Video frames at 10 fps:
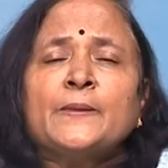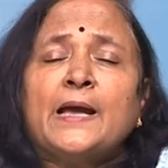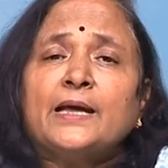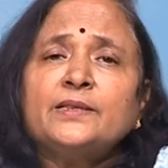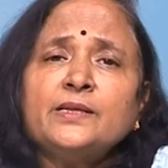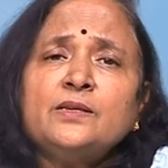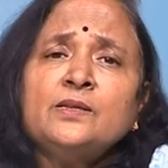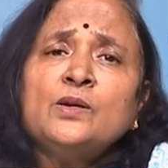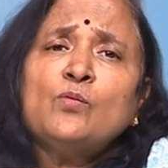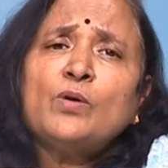And then
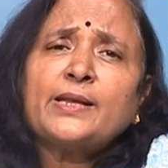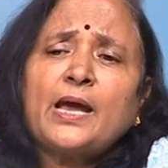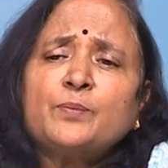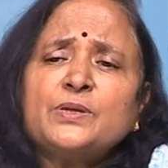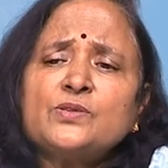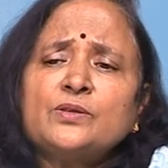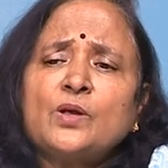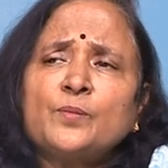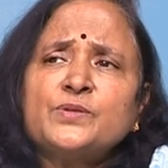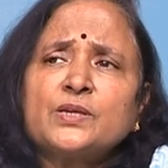what happens in the
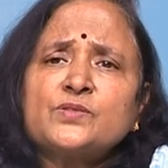objects?